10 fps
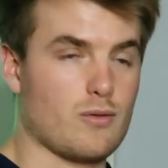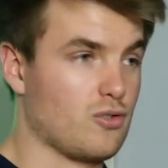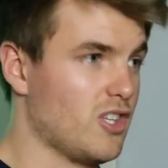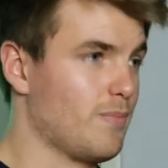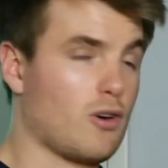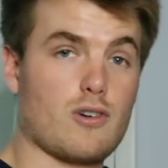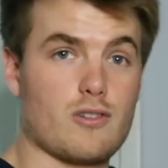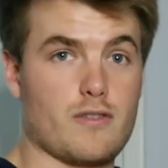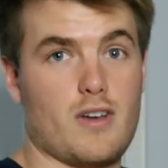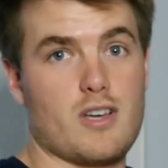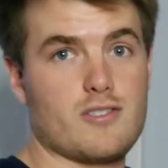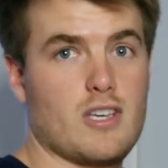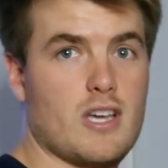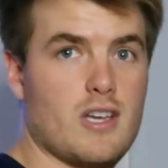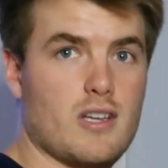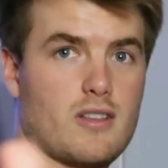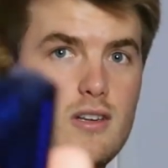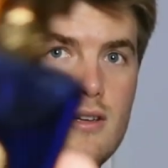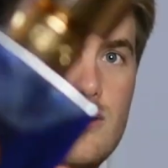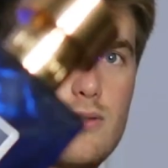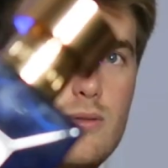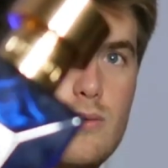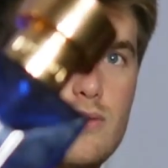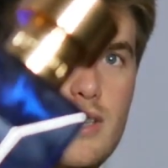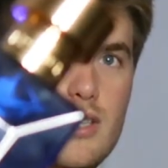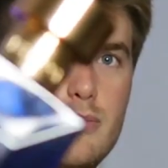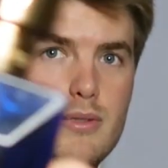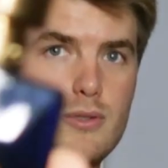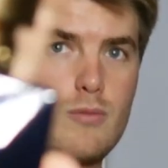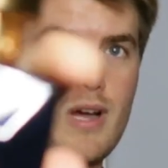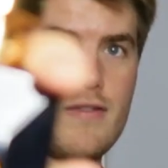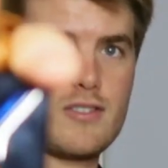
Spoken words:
or Cheaper Sauvage. It's going to go to Dylan Blue by